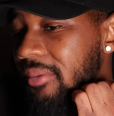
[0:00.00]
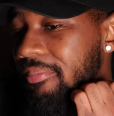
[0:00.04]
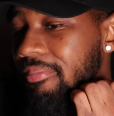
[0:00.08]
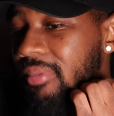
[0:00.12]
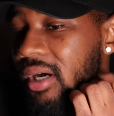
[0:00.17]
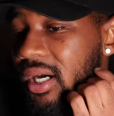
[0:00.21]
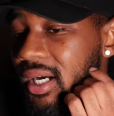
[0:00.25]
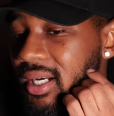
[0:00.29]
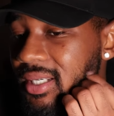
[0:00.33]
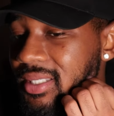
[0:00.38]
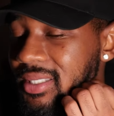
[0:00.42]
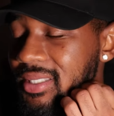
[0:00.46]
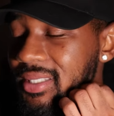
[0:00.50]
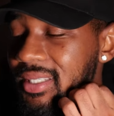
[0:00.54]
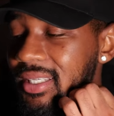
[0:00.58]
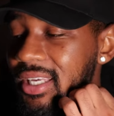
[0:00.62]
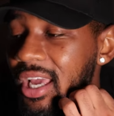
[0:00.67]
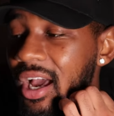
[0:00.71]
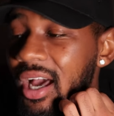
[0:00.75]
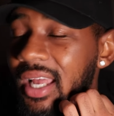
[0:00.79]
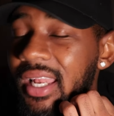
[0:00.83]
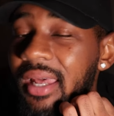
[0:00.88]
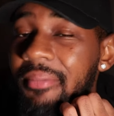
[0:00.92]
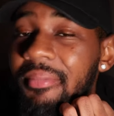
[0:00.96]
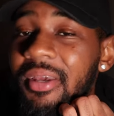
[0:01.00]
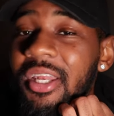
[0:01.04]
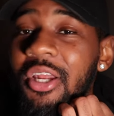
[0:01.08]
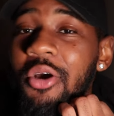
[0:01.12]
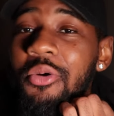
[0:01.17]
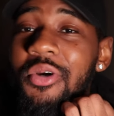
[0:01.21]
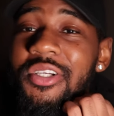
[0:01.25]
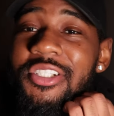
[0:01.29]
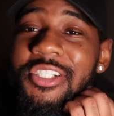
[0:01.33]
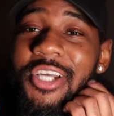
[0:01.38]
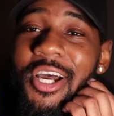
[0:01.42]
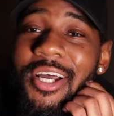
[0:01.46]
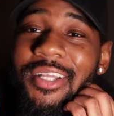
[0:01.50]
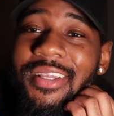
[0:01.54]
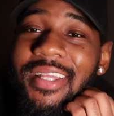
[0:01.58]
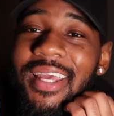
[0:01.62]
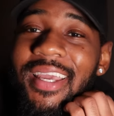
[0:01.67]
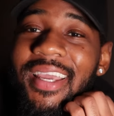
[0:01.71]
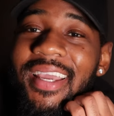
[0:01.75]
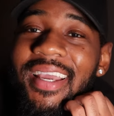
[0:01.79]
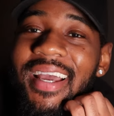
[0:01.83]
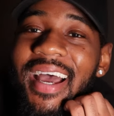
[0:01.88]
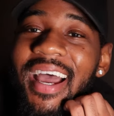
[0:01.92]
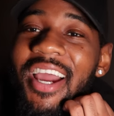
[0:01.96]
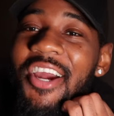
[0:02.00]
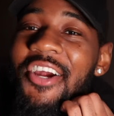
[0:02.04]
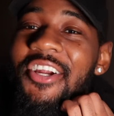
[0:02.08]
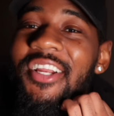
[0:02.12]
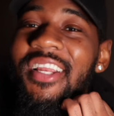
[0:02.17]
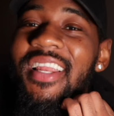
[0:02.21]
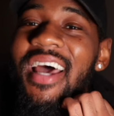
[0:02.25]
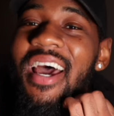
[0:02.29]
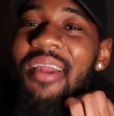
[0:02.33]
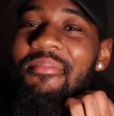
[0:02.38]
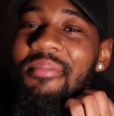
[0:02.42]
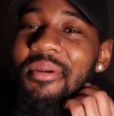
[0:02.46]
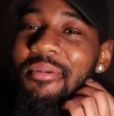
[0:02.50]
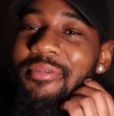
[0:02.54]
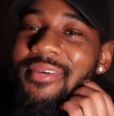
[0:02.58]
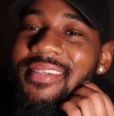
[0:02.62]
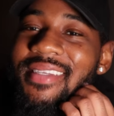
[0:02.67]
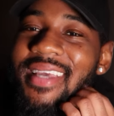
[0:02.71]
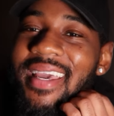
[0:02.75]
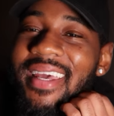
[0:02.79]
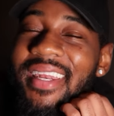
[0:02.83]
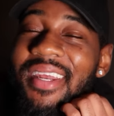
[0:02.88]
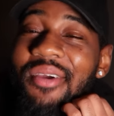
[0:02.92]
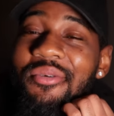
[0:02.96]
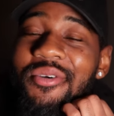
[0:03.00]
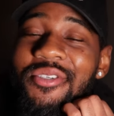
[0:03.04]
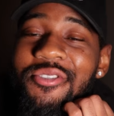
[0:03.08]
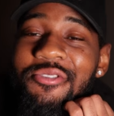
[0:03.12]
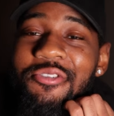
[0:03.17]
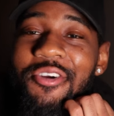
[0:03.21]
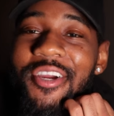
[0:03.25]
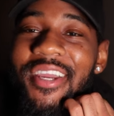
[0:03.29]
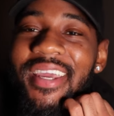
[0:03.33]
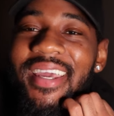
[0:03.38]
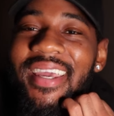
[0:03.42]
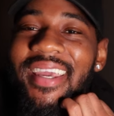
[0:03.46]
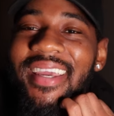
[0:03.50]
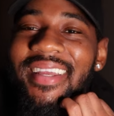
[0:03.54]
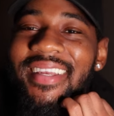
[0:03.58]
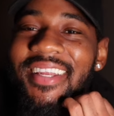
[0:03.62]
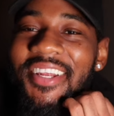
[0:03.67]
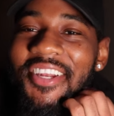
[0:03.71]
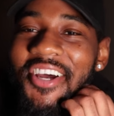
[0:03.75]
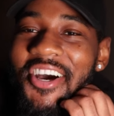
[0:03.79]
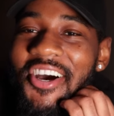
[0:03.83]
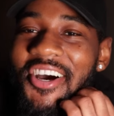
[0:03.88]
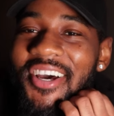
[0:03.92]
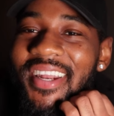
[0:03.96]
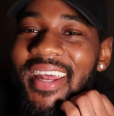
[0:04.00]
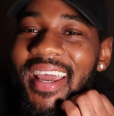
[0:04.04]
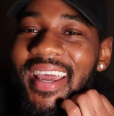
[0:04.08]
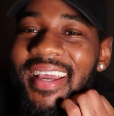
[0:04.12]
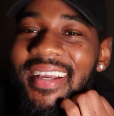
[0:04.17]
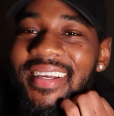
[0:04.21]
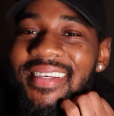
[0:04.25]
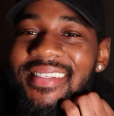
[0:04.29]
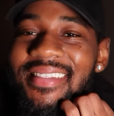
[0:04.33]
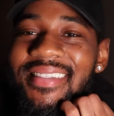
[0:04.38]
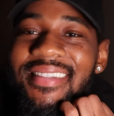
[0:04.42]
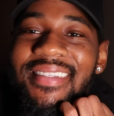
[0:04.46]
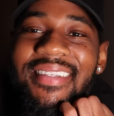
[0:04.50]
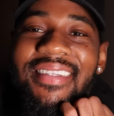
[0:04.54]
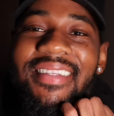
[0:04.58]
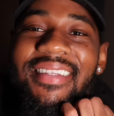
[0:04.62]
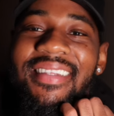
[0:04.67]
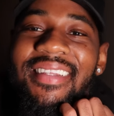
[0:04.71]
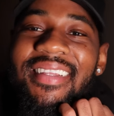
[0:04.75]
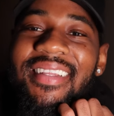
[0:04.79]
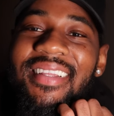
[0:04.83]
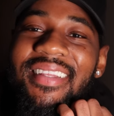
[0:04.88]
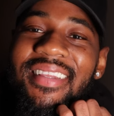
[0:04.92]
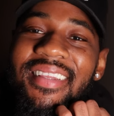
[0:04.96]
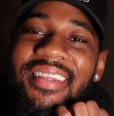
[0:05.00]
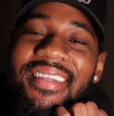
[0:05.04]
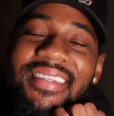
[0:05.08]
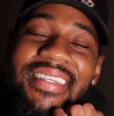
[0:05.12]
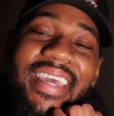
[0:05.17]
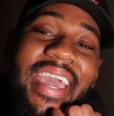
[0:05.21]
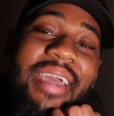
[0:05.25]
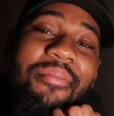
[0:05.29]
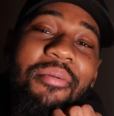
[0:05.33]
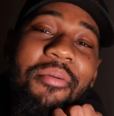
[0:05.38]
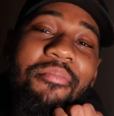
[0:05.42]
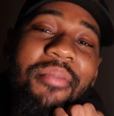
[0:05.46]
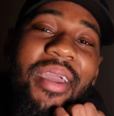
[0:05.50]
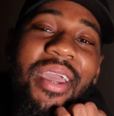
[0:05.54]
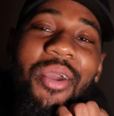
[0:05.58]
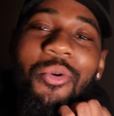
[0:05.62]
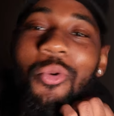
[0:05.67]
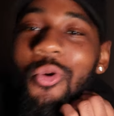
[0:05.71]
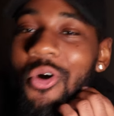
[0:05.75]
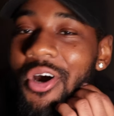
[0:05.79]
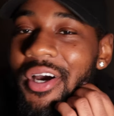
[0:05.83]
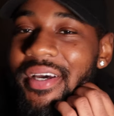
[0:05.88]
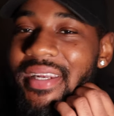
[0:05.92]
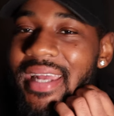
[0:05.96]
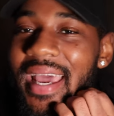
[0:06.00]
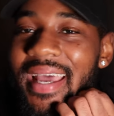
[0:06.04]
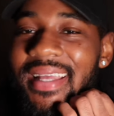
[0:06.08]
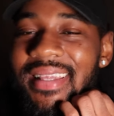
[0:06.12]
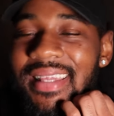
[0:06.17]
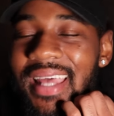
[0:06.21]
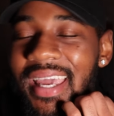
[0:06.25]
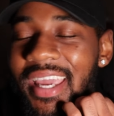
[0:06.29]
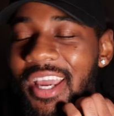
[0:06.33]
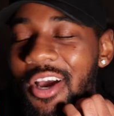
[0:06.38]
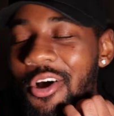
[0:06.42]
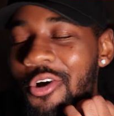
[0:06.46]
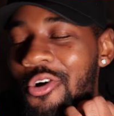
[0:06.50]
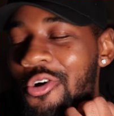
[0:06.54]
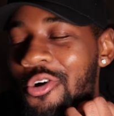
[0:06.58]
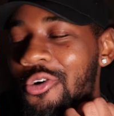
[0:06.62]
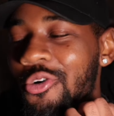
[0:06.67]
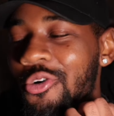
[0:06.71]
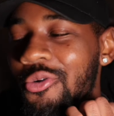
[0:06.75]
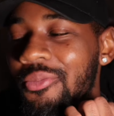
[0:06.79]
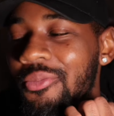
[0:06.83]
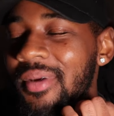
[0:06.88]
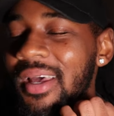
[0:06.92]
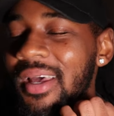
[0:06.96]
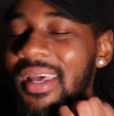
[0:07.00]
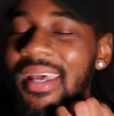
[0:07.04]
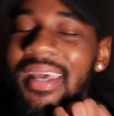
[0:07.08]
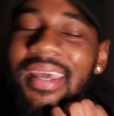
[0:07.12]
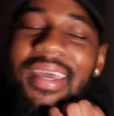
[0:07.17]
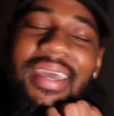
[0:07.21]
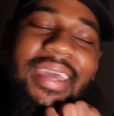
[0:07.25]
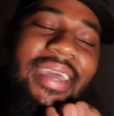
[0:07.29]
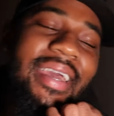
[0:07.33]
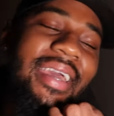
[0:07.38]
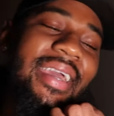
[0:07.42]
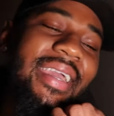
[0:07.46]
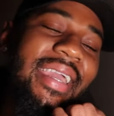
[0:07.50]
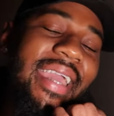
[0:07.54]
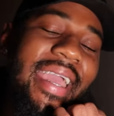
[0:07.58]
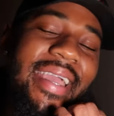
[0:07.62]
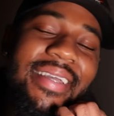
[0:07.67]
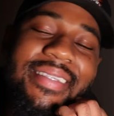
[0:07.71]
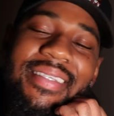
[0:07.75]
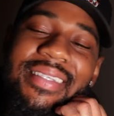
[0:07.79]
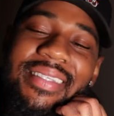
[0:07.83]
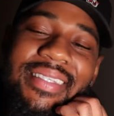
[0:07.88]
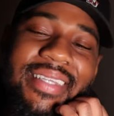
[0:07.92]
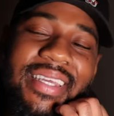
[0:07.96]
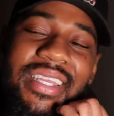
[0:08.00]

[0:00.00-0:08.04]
and the Bucks. Y'all let me know what y'all think. I heard a lot of people saying it was rigged and all that because Tampa Bay won at their home. Kansas